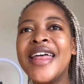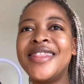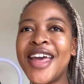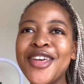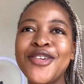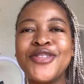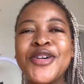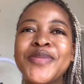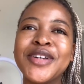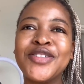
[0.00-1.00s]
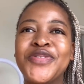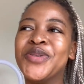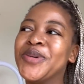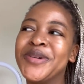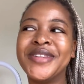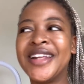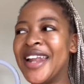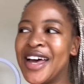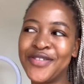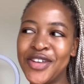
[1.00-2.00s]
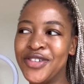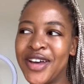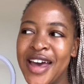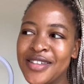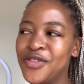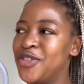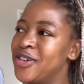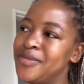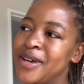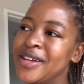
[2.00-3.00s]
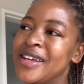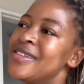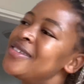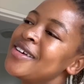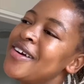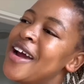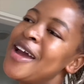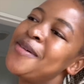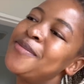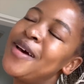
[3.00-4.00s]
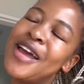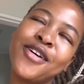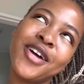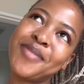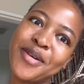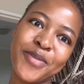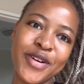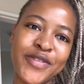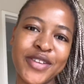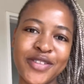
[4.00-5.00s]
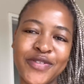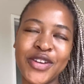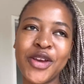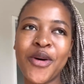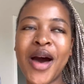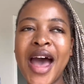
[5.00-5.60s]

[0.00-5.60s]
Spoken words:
Thank you so much for the love that you guys have shown me on Instagram and on my previous video.